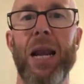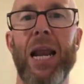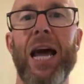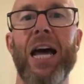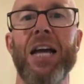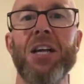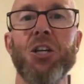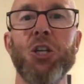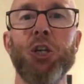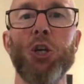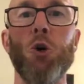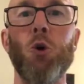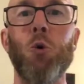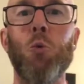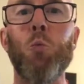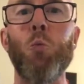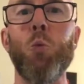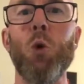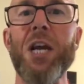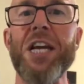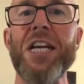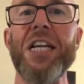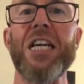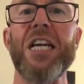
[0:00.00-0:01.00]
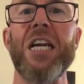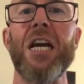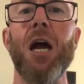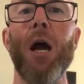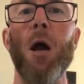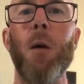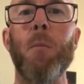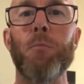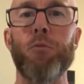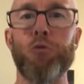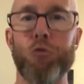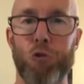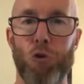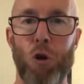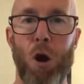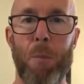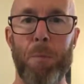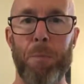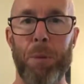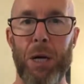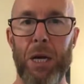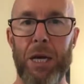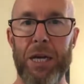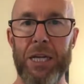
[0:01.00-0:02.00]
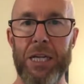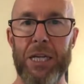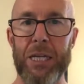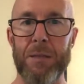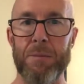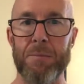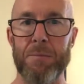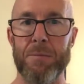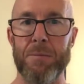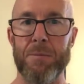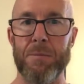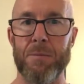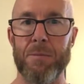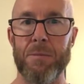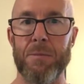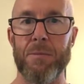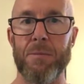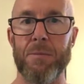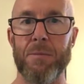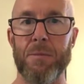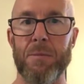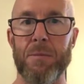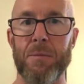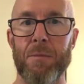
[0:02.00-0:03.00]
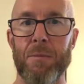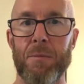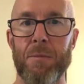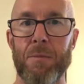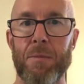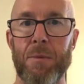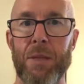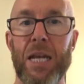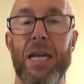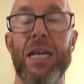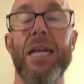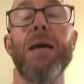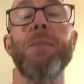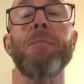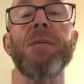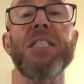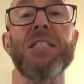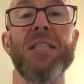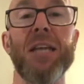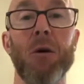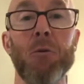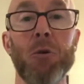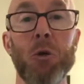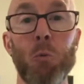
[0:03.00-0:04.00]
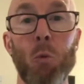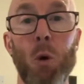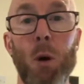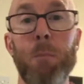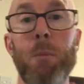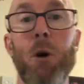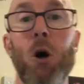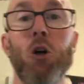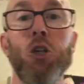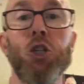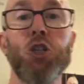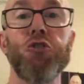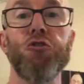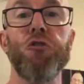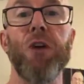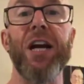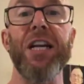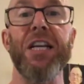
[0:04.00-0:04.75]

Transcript: You now know how to plan your week properly.